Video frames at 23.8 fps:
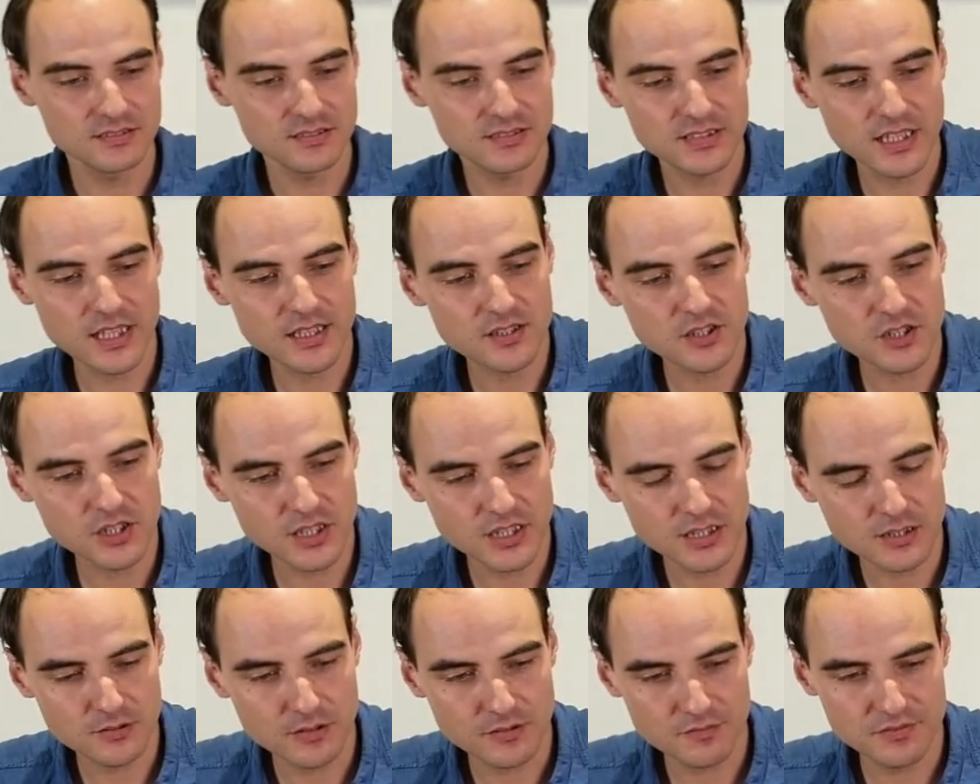takes
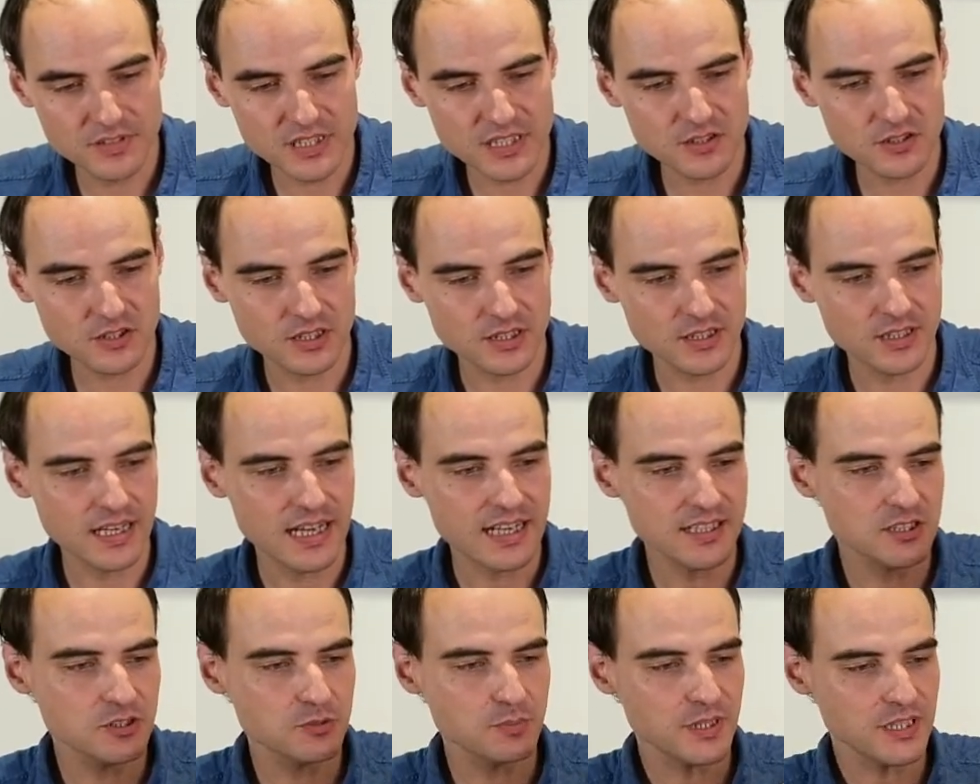care of this
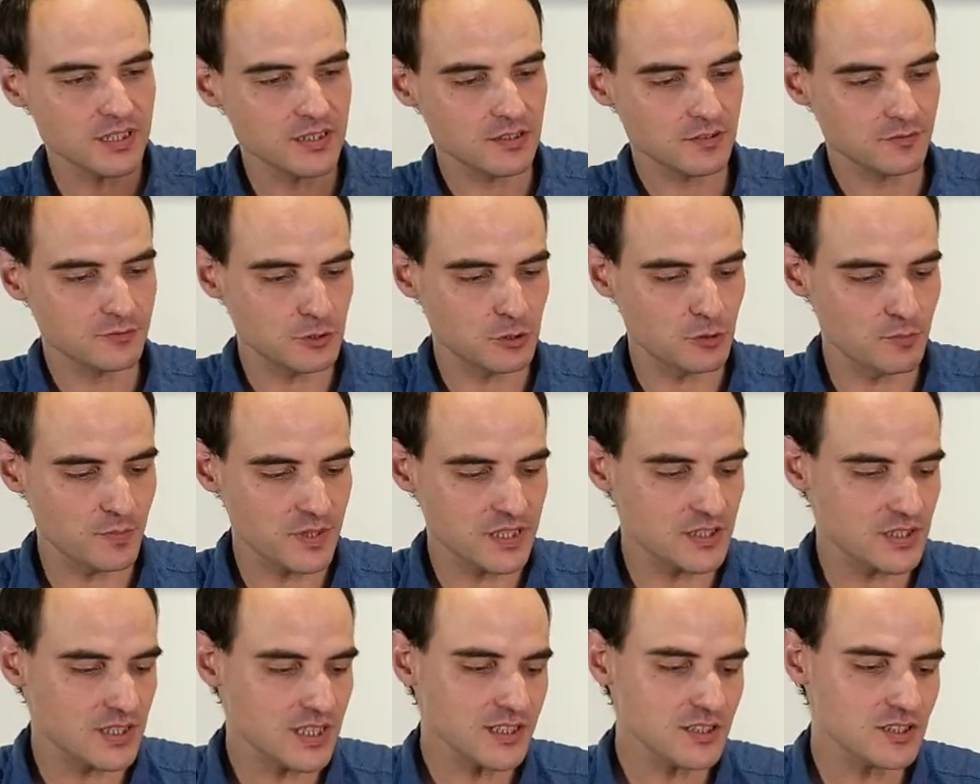aspect of our
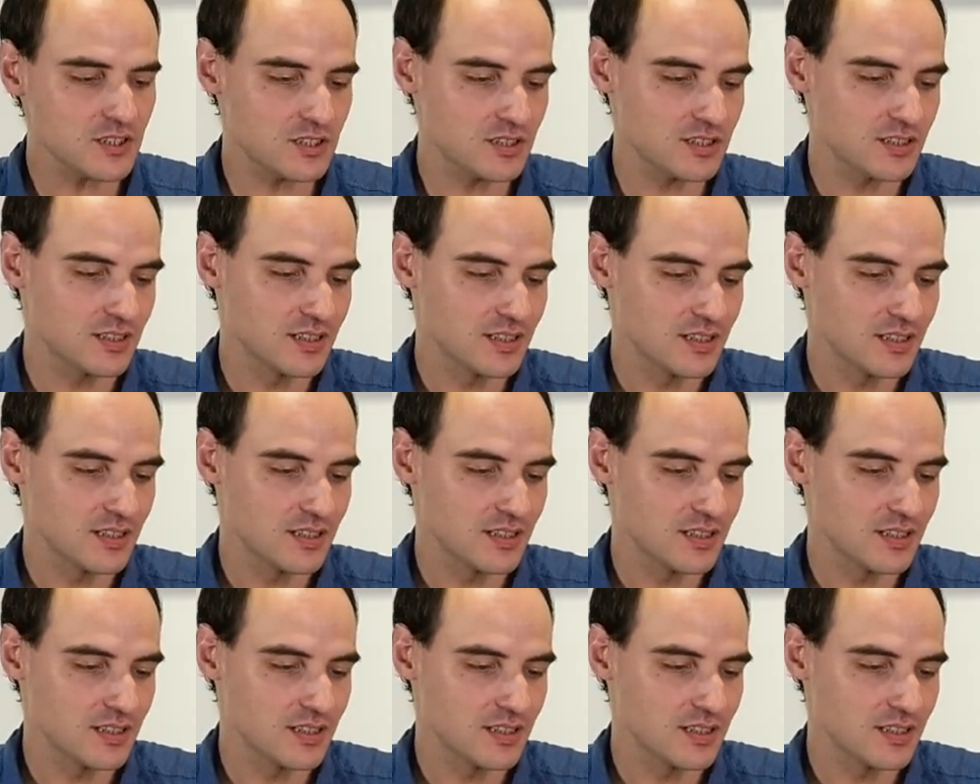business,